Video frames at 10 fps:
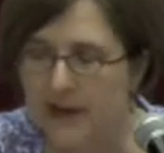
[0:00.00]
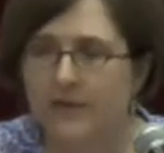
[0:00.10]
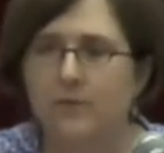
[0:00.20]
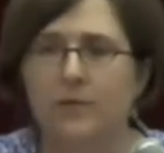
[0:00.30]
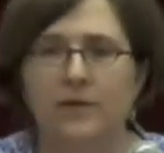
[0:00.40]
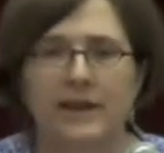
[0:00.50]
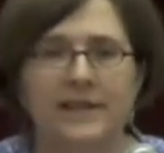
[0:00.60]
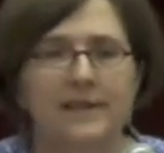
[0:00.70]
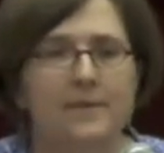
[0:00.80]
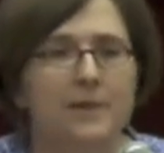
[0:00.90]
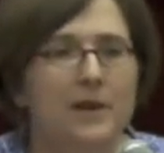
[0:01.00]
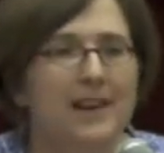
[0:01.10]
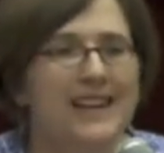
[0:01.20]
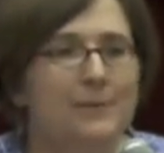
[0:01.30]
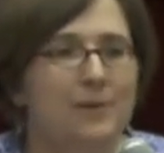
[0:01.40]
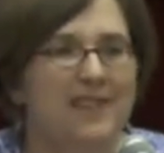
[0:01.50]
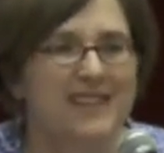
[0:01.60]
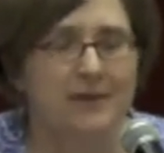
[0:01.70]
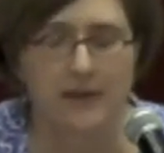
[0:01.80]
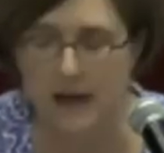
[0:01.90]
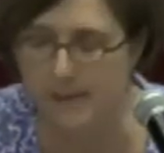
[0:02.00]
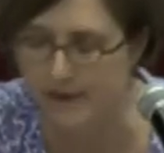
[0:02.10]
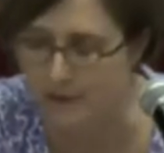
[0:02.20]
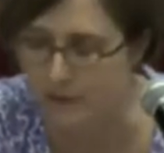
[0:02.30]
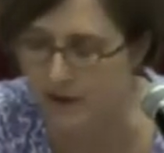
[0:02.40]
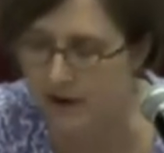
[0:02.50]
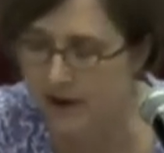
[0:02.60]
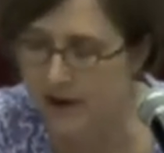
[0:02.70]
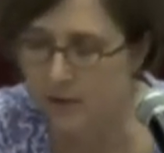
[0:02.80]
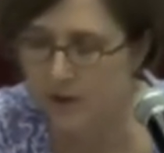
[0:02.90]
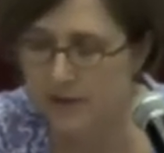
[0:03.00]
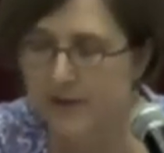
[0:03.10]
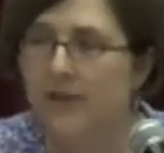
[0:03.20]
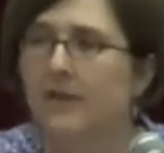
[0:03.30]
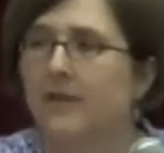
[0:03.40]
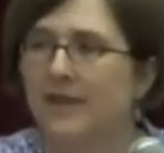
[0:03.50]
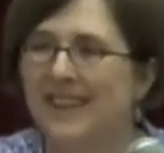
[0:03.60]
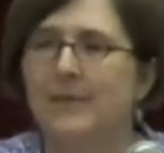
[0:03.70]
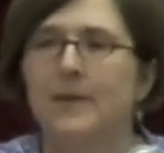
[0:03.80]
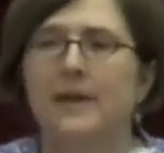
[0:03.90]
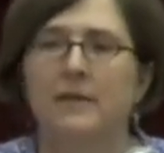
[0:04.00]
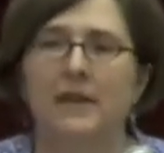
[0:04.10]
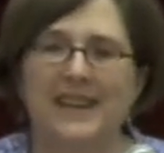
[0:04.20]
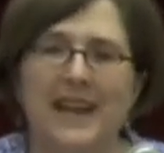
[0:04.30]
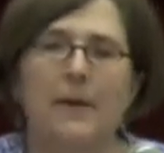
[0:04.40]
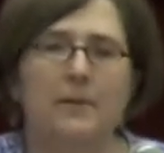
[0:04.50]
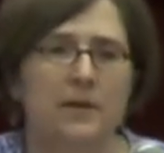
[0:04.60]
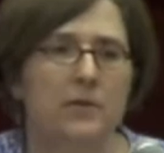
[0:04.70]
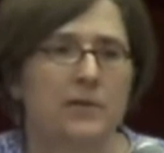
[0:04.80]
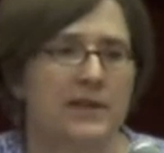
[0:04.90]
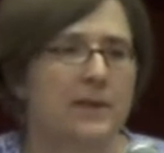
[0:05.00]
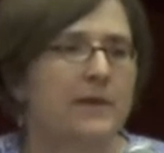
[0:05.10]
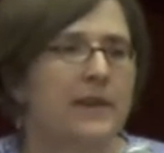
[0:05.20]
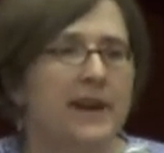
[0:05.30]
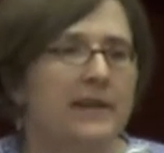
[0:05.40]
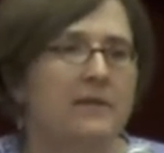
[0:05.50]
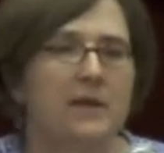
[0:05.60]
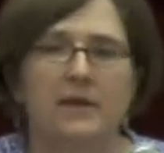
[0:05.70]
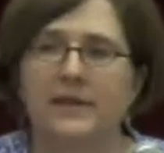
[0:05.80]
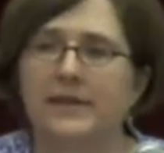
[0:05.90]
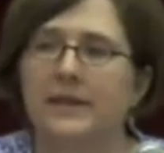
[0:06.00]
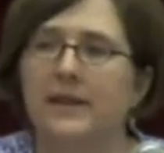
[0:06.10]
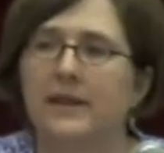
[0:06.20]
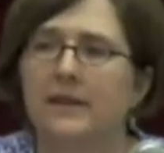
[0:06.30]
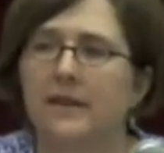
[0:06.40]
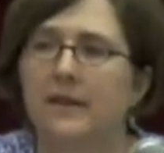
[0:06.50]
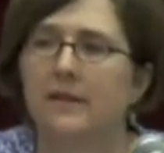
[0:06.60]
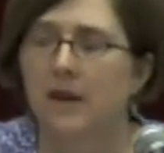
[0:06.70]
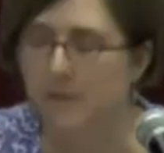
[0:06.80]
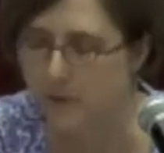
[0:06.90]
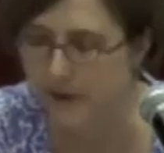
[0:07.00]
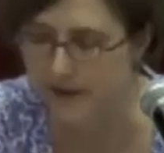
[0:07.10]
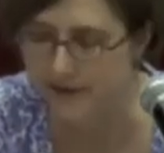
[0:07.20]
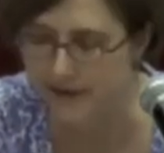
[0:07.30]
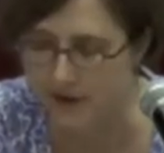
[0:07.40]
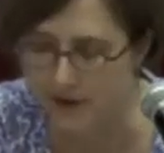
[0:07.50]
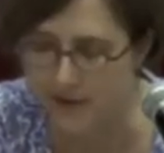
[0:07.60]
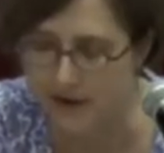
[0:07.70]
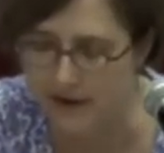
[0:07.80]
even progressive middle-class professor types were worried about their kids being kidnapped, which is something that I didn't see there 20 years ago.